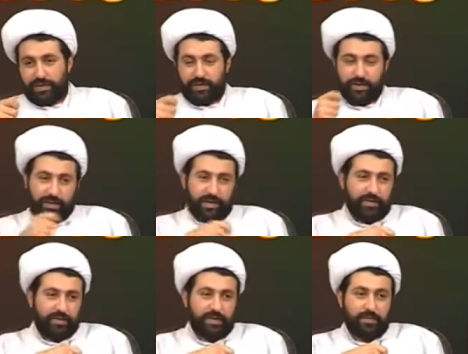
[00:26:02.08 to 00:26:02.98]
And
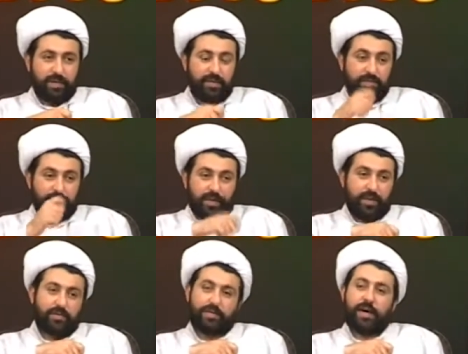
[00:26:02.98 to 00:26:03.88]
that one said my
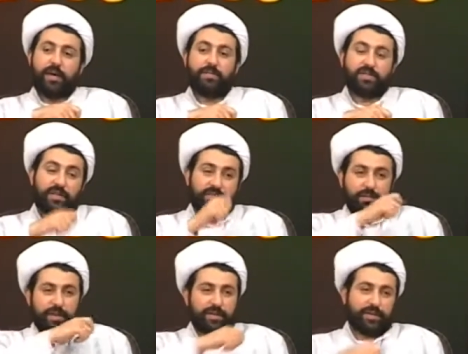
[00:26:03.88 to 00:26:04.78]
alim is even
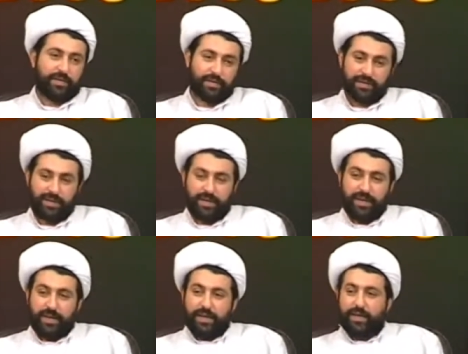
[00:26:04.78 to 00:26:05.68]
better.
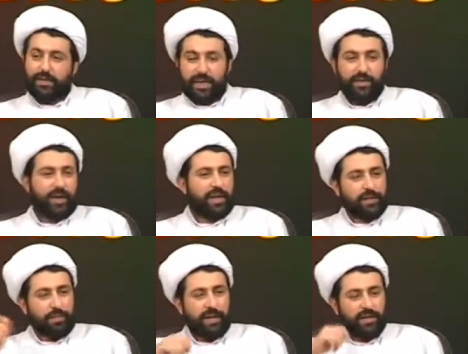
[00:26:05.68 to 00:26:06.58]
Their
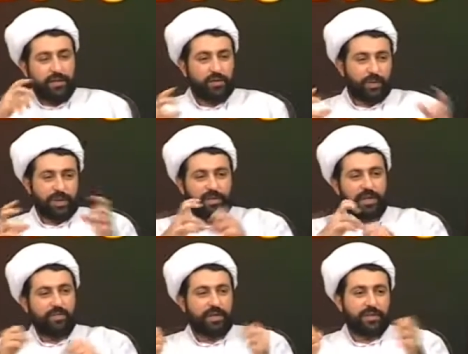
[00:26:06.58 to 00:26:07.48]
knowledge, piety, so
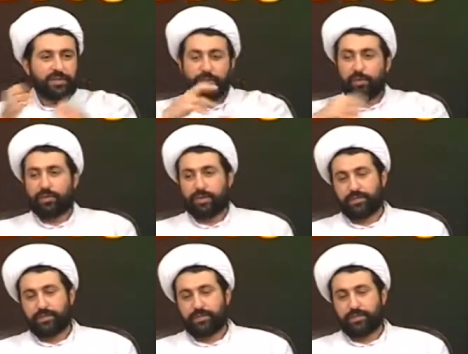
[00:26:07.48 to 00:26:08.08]
they were disputing.